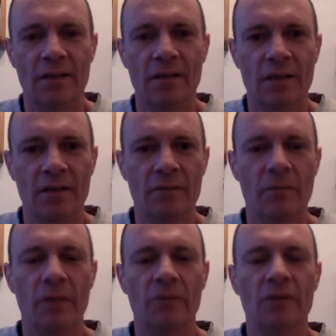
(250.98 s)
as a
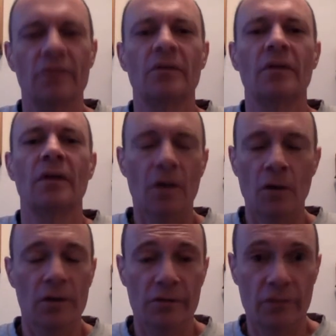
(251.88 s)
bonus.
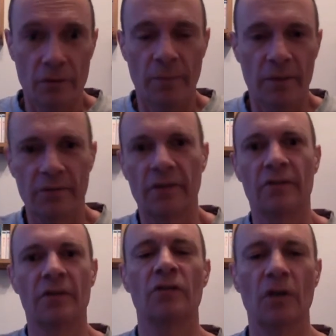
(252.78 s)
It's not a bonus,
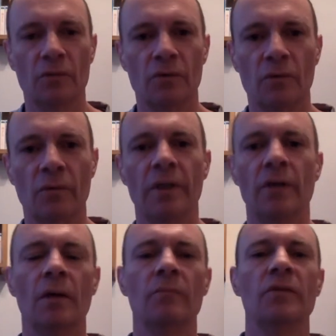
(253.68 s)
that's the total when you
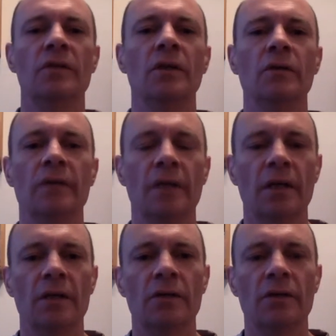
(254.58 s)
come to use it
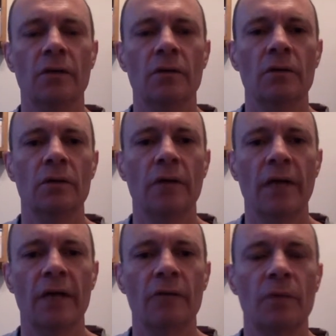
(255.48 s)
against your
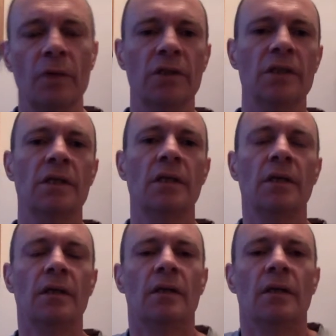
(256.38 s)
house purchase.
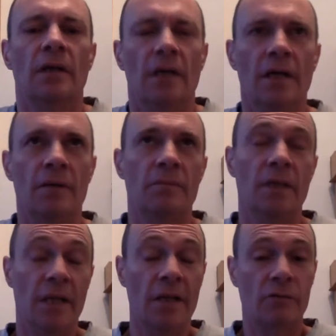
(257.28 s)

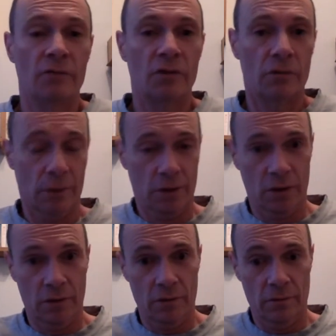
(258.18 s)
Another
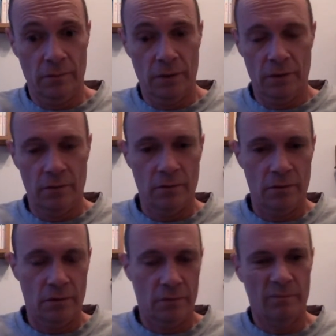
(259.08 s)
restriction
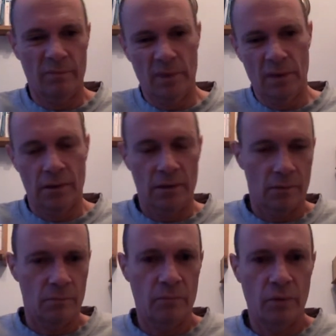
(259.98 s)
or
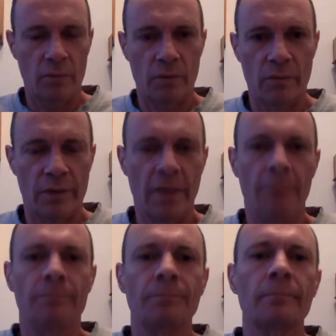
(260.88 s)
little problem with it
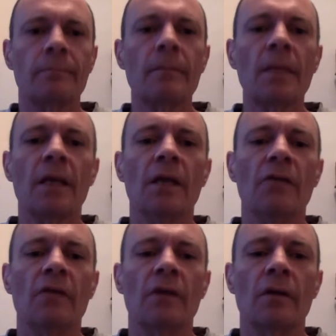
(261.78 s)

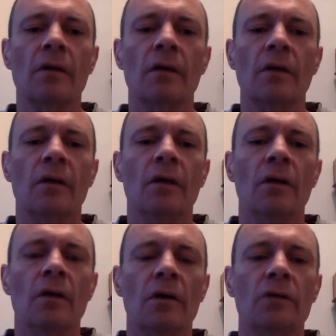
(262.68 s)
is that
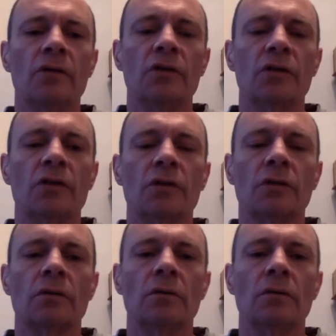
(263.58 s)
you can't just